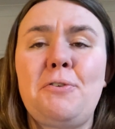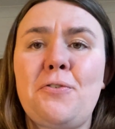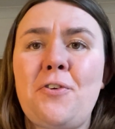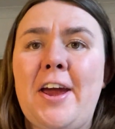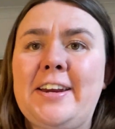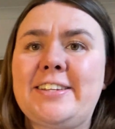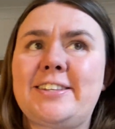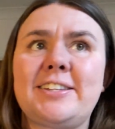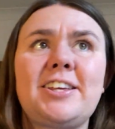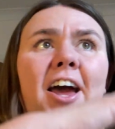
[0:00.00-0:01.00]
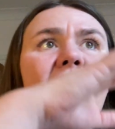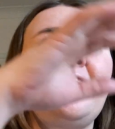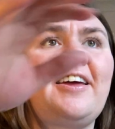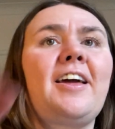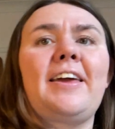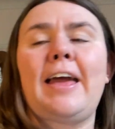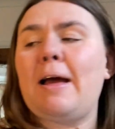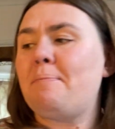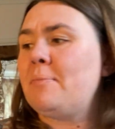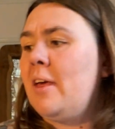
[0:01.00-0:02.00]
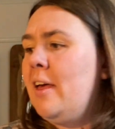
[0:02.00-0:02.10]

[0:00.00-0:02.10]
refrain. It's the time that I am.